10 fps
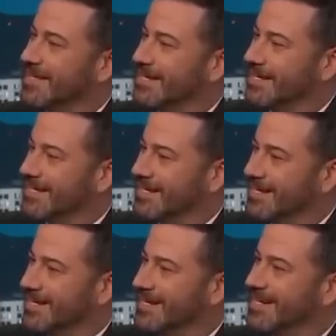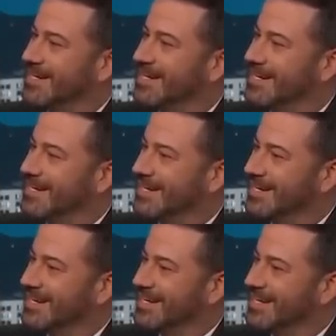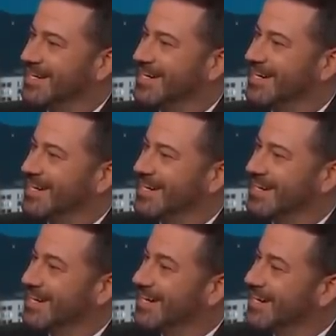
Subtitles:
(silent)